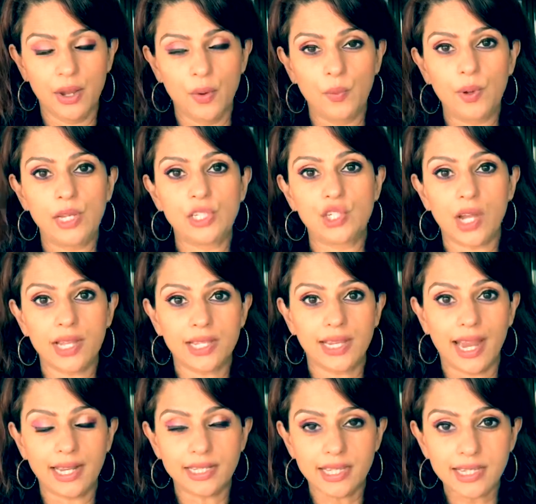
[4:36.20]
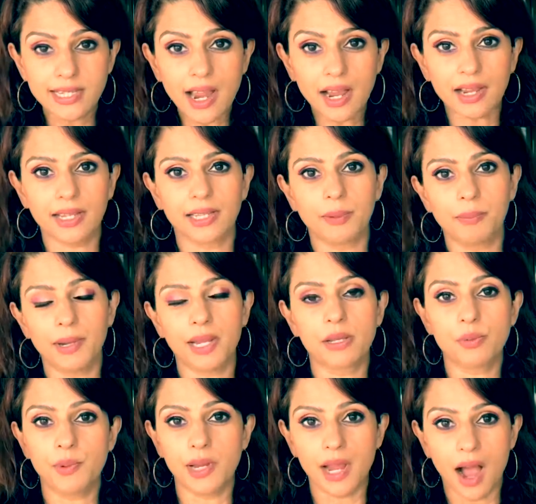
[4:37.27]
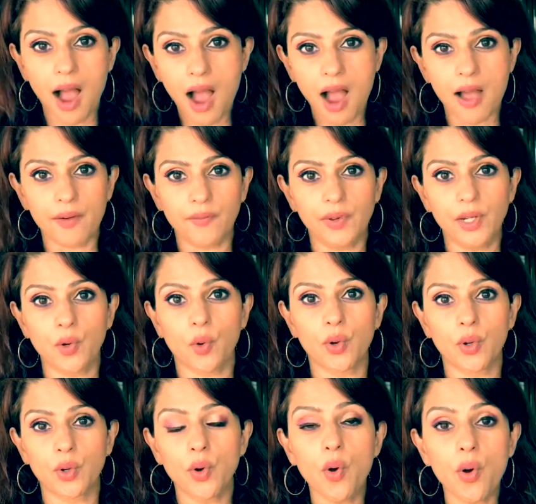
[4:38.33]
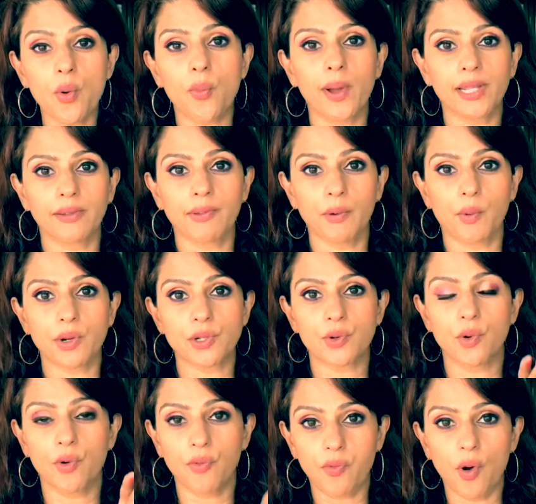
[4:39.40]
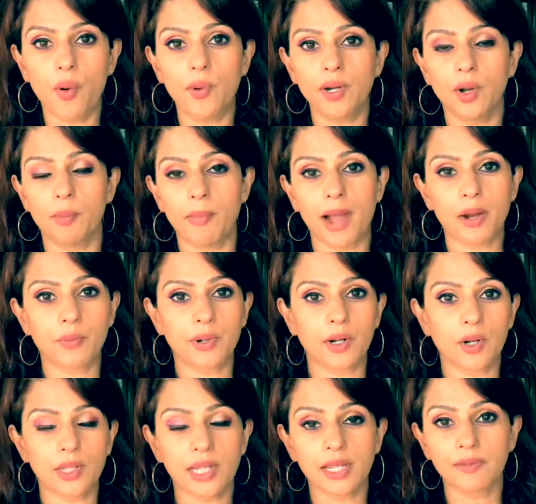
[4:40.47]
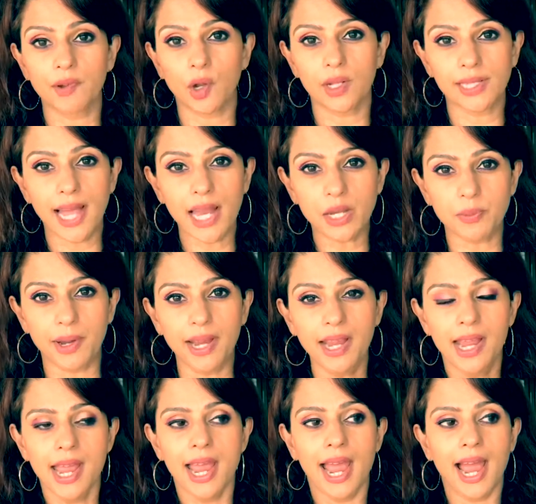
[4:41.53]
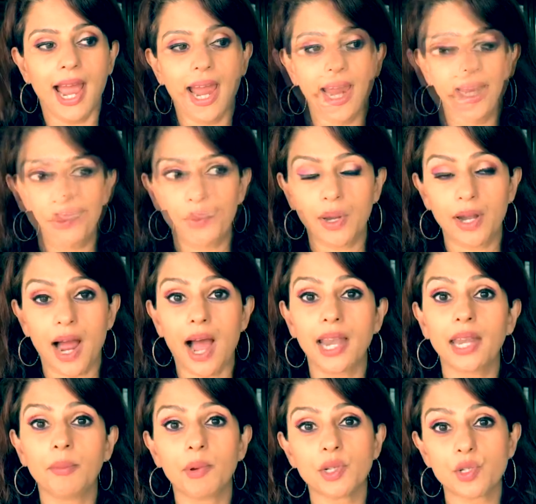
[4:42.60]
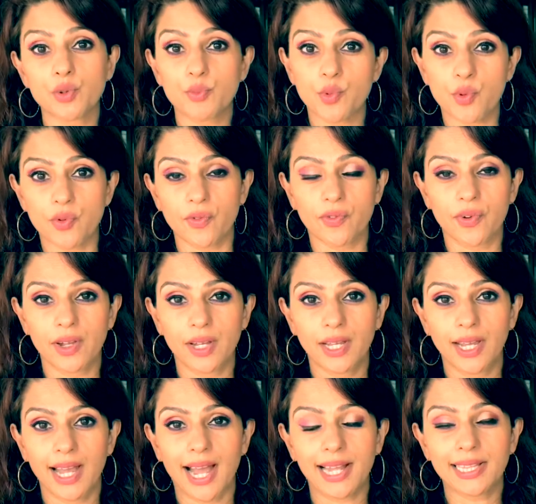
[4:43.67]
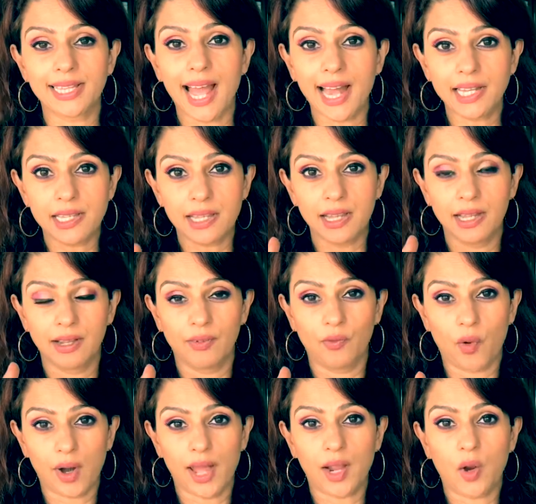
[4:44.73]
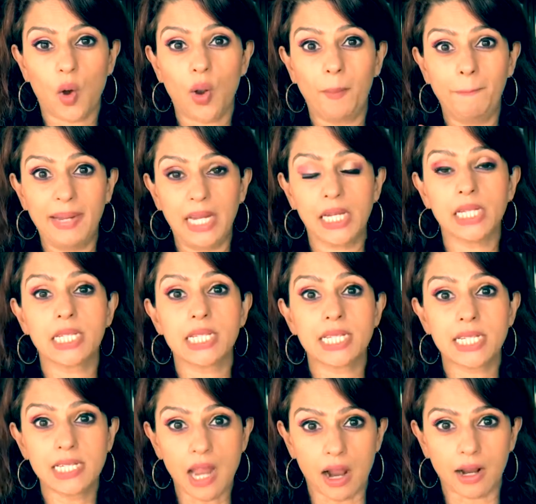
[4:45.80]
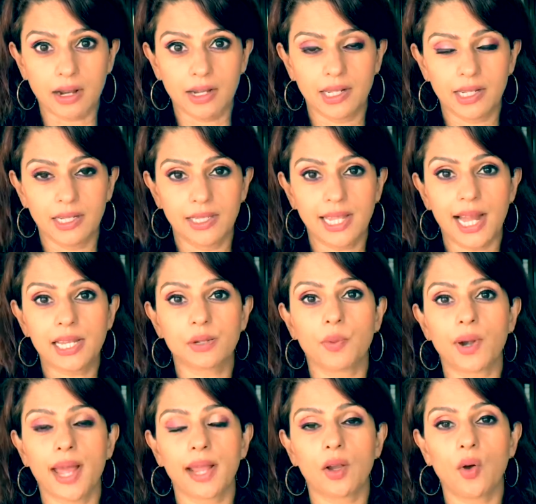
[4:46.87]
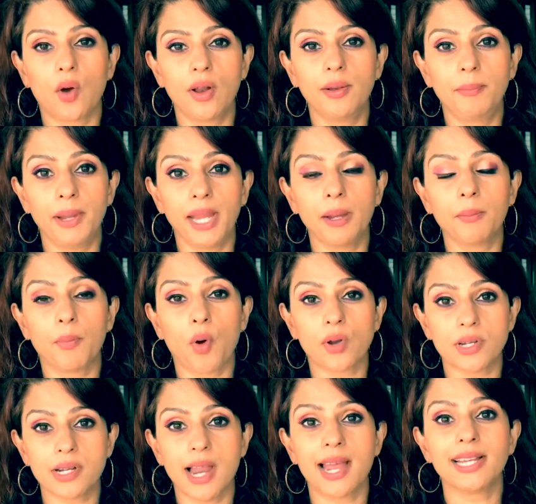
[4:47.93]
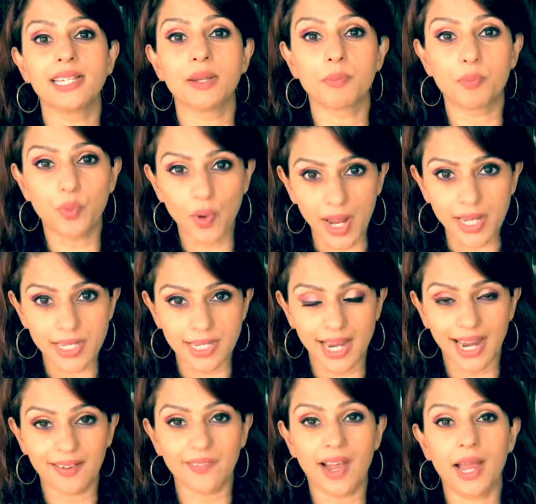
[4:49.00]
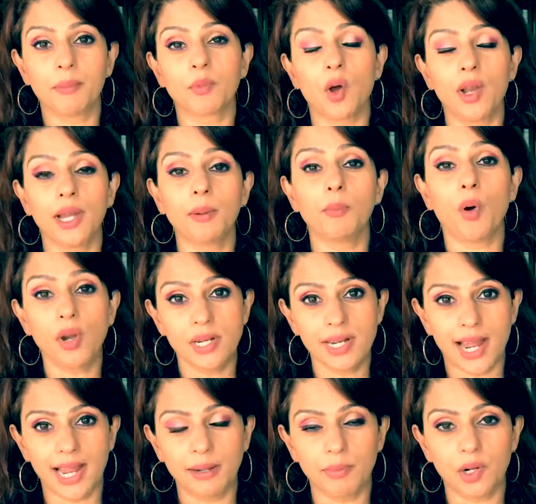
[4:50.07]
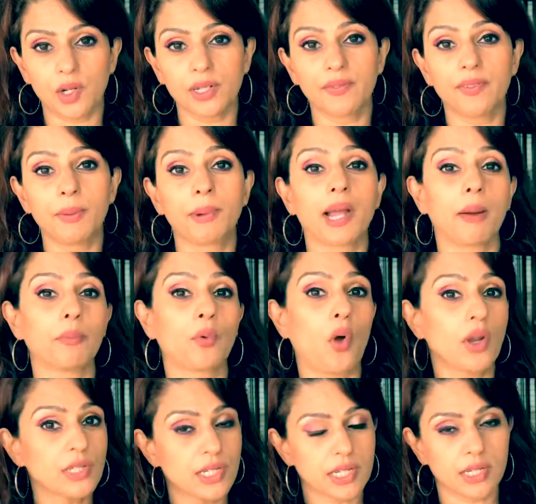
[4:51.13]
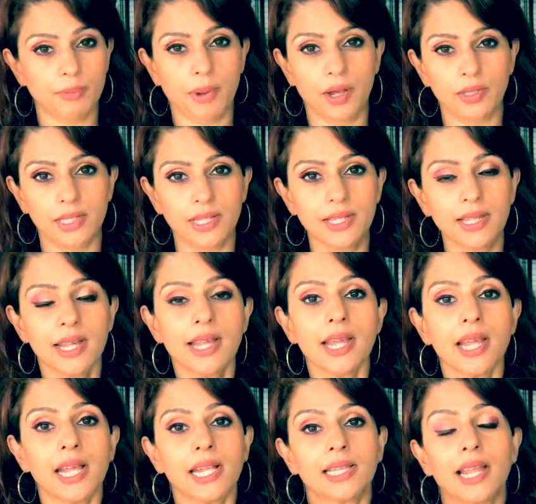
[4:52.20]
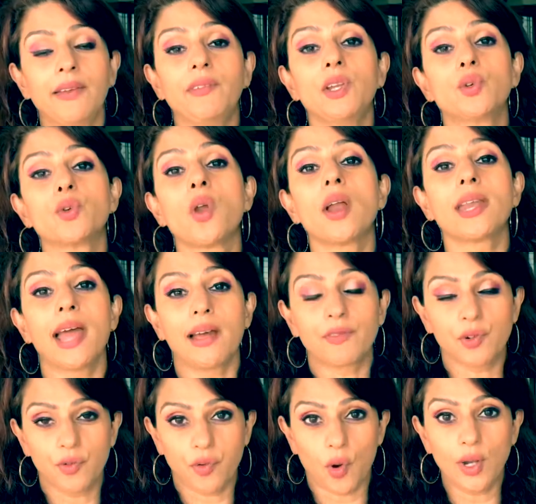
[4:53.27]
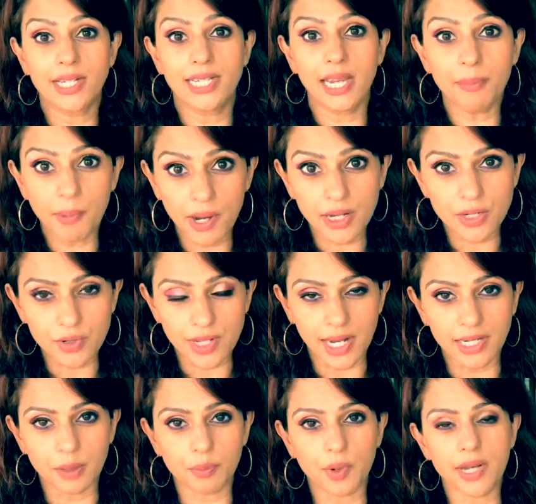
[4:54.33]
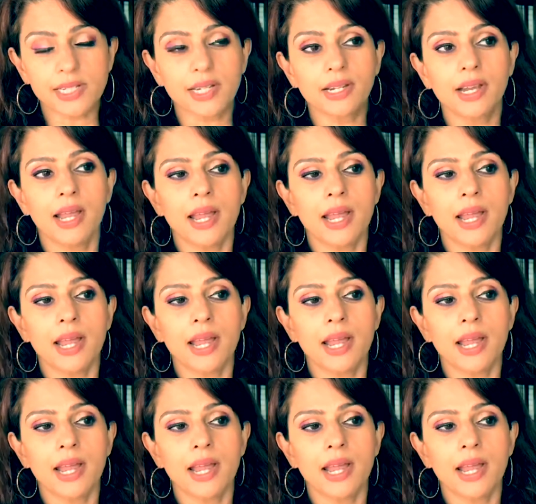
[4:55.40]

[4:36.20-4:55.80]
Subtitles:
We just get stuck in the place we are. We don't know whether we want to go forward or backward or this way or that way, and we are unable to move. And that's what I call being stuck. That's what I call being borderline depressed. And why I'm calling borderline, because if we become conscious about this, then we do not have to fall deeper into that depression.